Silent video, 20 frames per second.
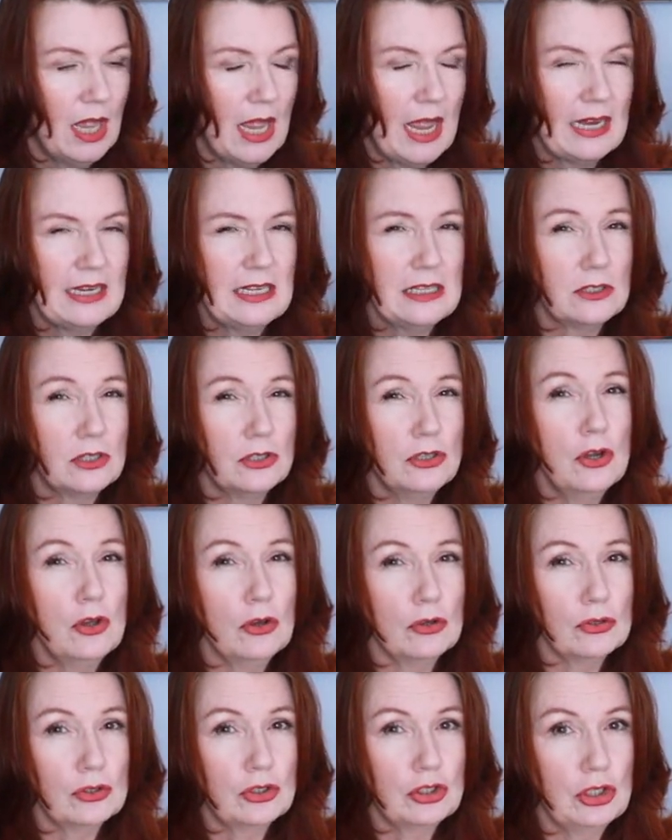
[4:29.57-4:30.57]
And it's
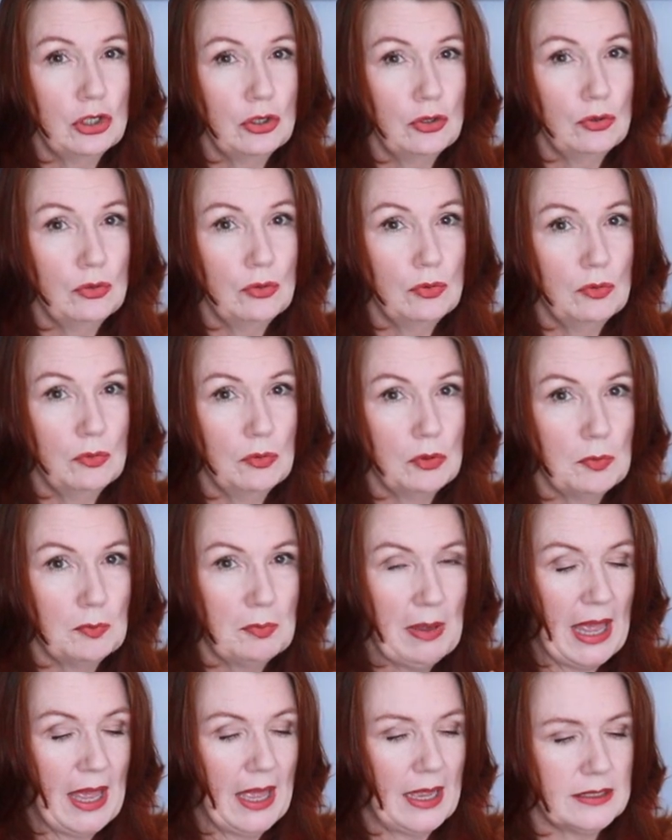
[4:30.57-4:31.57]
not too
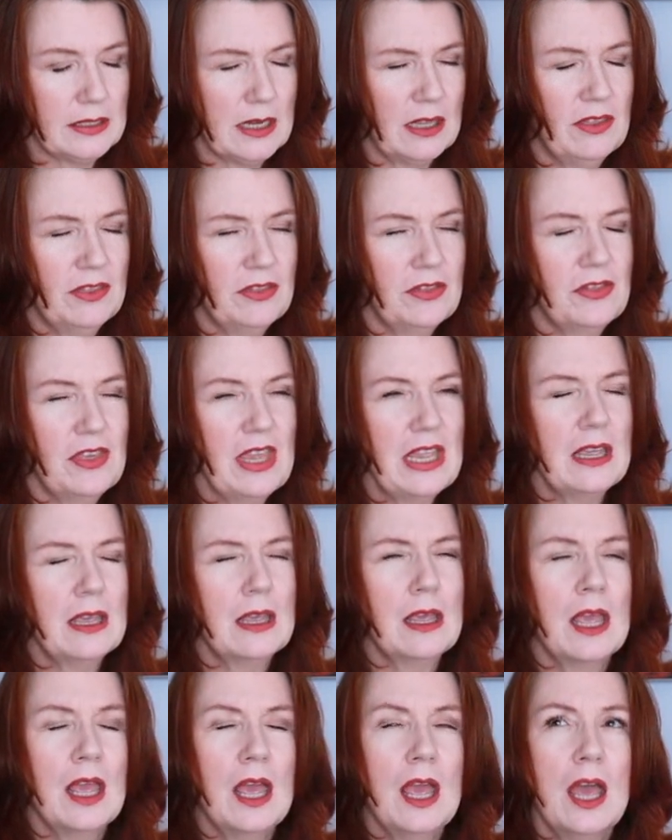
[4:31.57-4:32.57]
bad. I
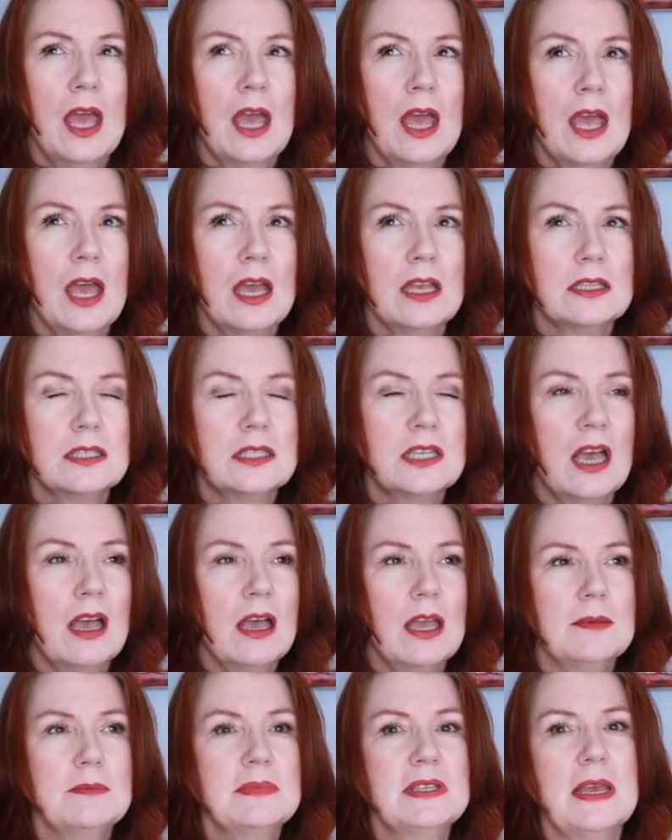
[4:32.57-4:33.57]
think at
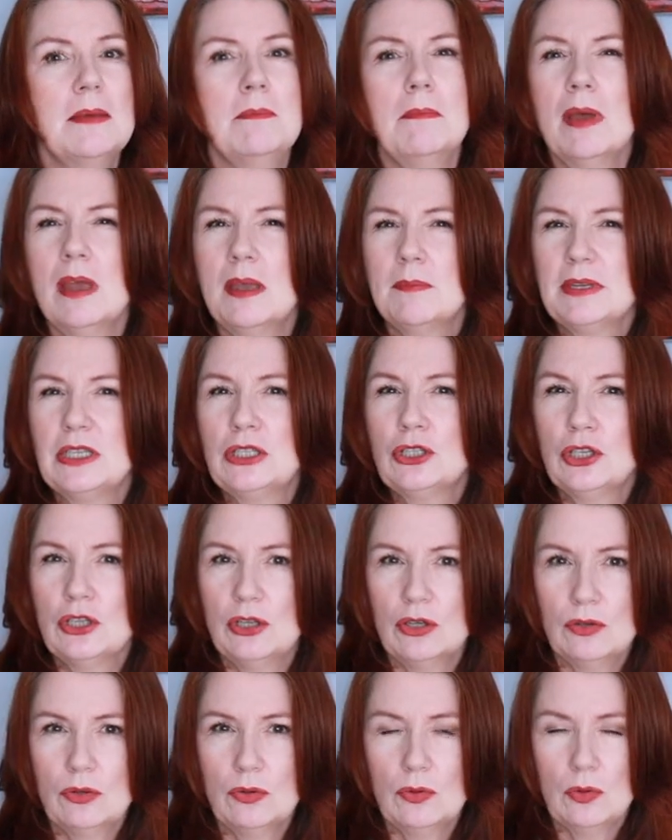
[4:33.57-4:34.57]
times there might be
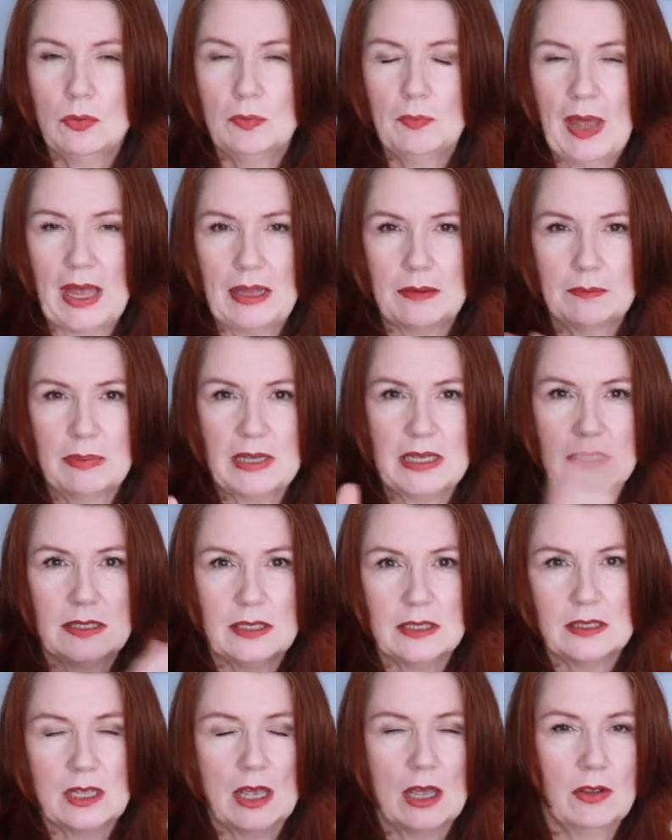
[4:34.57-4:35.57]
two pattern
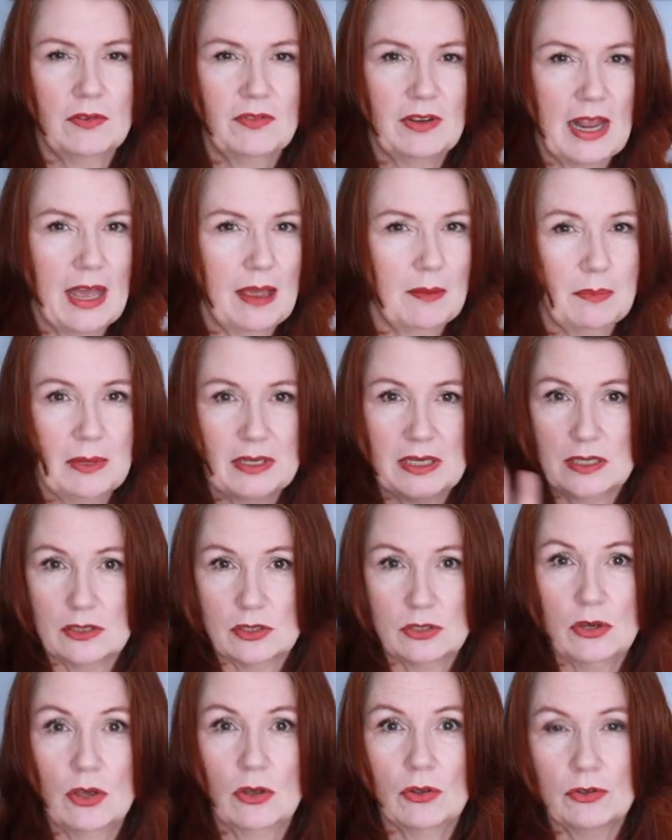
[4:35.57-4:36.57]
pieces that overlap, but
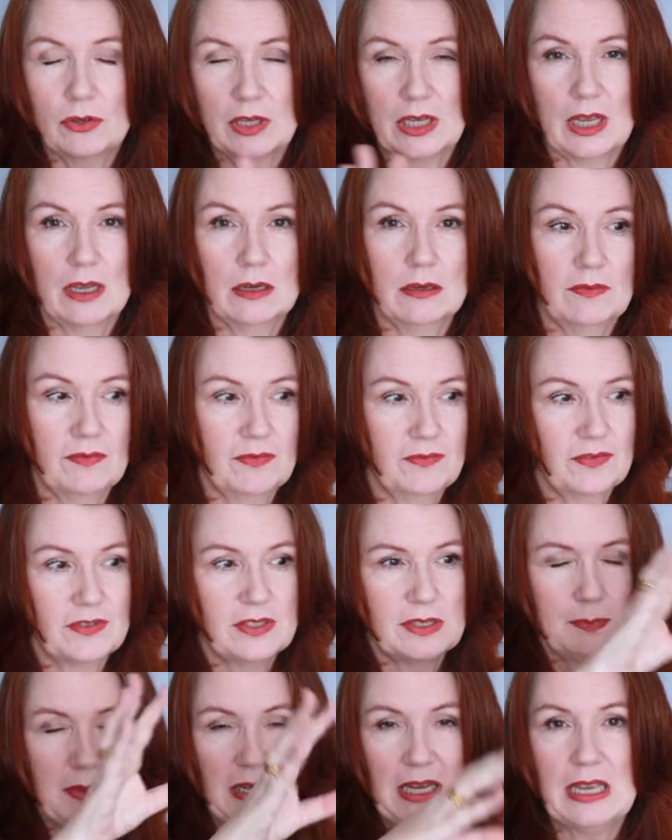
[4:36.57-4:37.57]
it's not the kind of
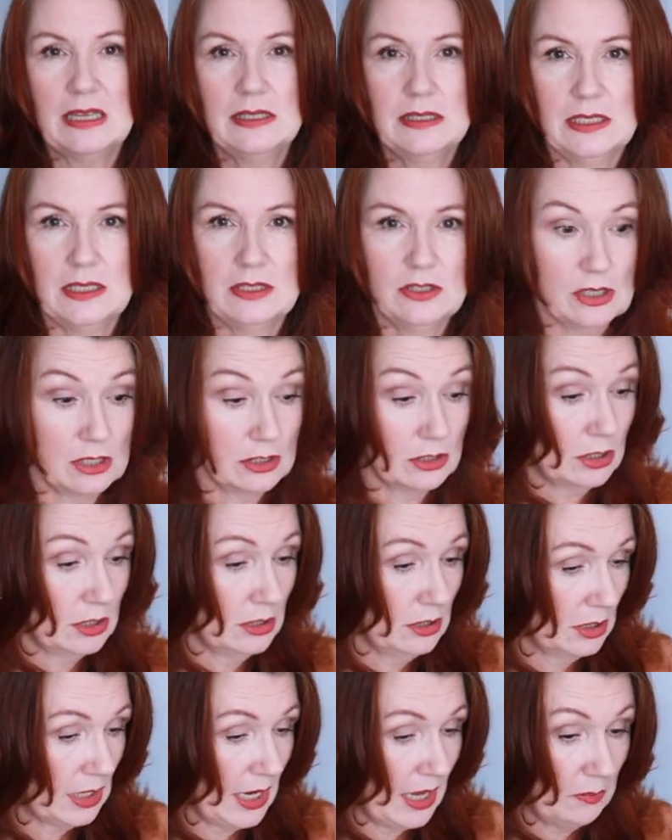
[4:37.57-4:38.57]
spaghetti
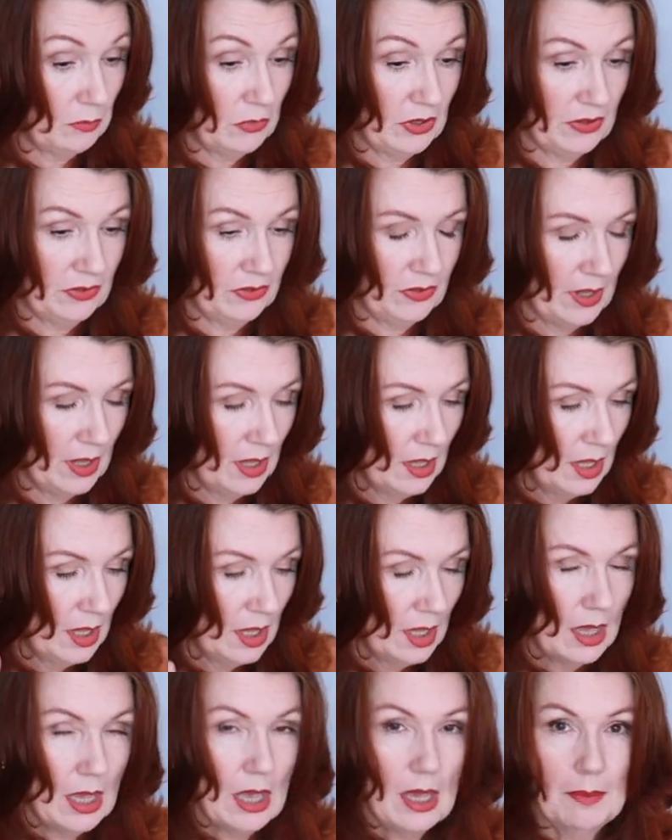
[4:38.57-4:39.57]
junction you get with
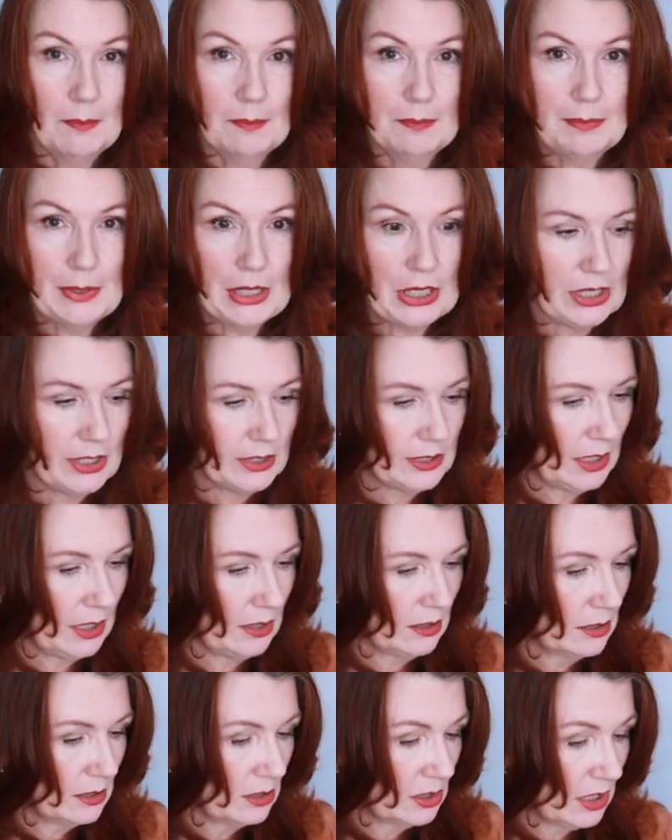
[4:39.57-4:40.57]
Birda.
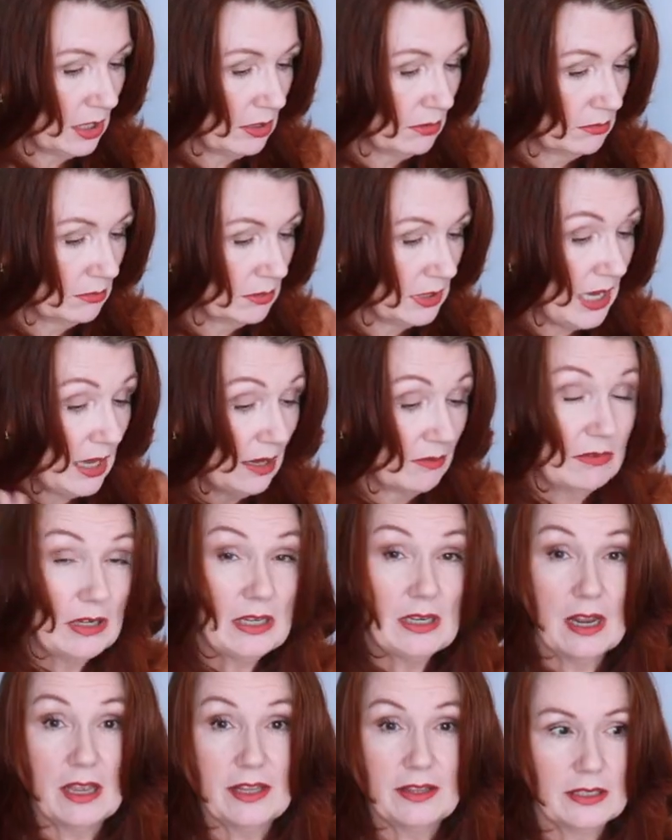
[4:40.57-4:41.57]
So yeah, I
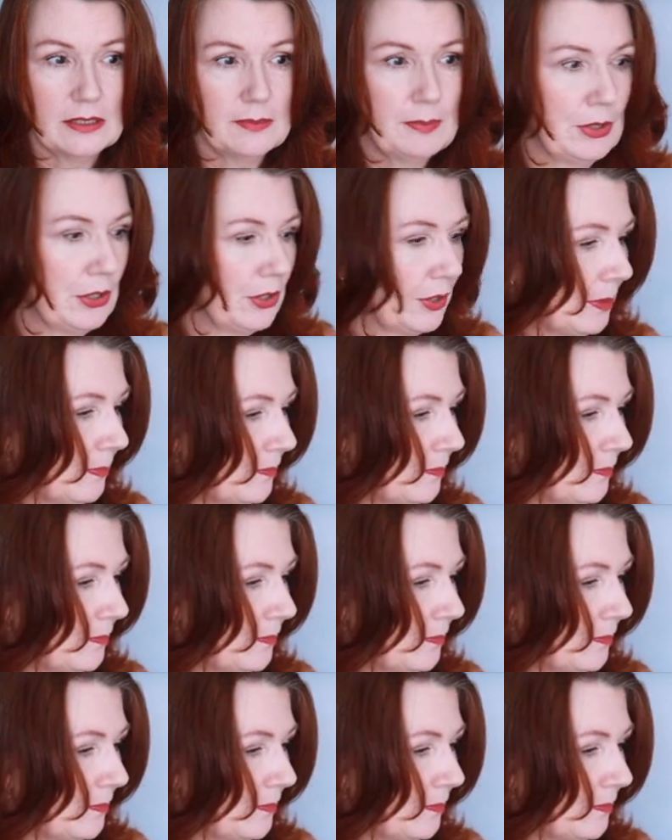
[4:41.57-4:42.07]
really like this book.